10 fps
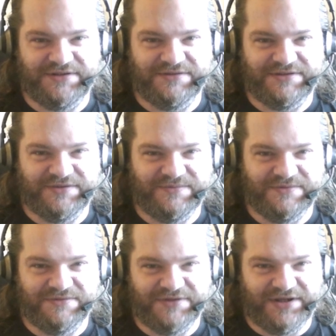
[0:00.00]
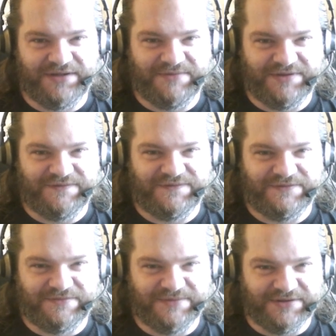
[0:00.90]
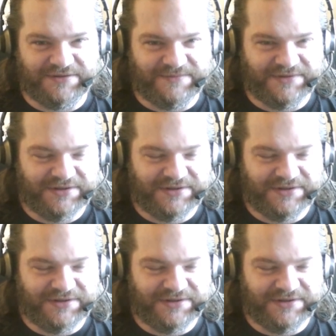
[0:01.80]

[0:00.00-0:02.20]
use his real name when forming them.